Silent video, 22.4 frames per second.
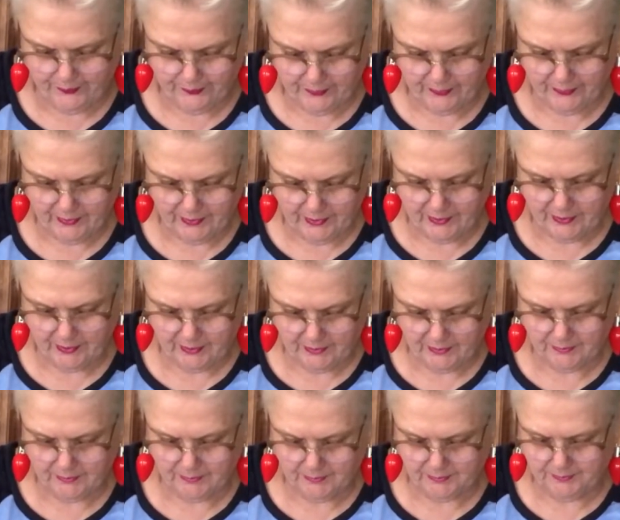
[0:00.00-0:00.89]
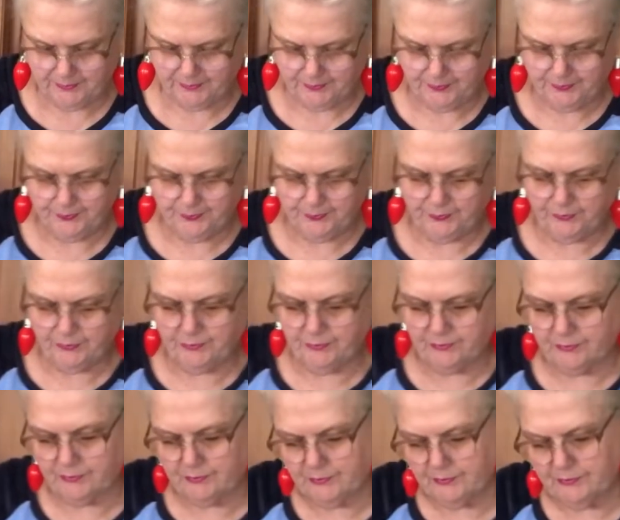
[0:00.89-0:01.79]

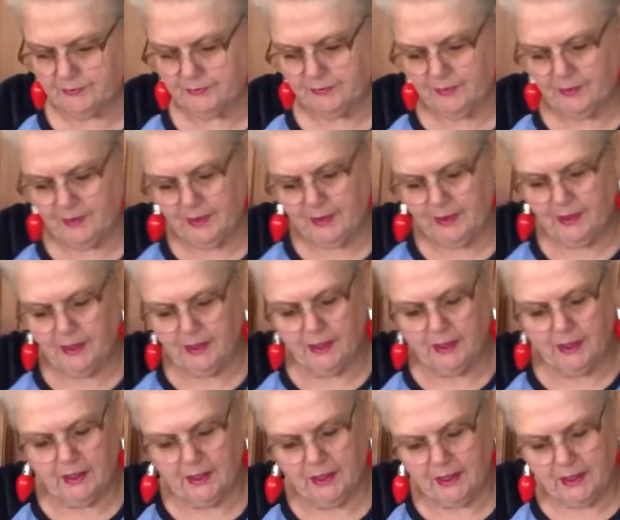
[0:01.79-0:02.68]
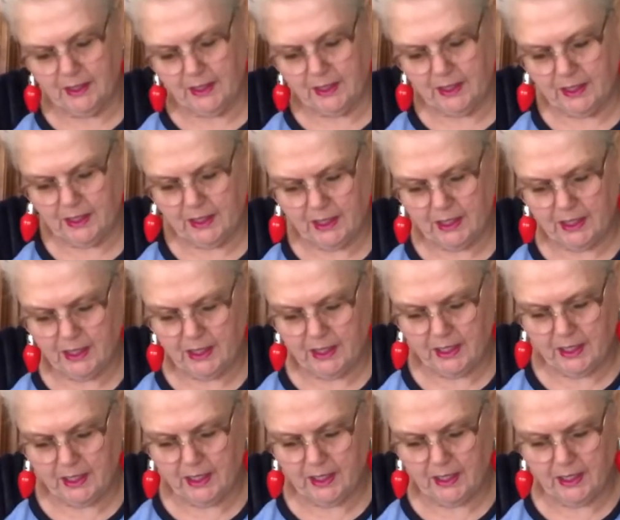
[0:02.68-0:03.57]
No one is speaking in this clip.